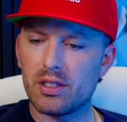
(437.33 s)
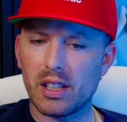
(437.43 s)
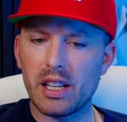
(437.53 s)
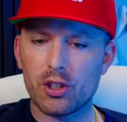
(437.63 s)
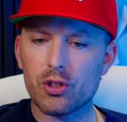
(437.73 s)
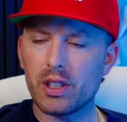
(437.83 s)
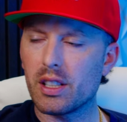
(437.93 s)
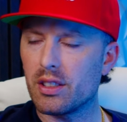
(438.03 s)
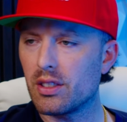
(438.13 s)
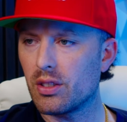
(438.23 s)
industry,
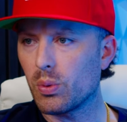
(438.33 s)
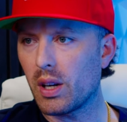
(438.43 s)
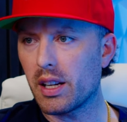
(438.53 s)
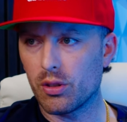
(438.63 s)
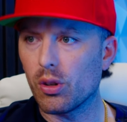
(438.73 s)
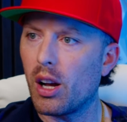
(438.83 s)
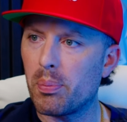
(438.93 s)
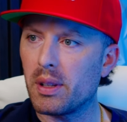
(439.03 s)
because this is where I grew up,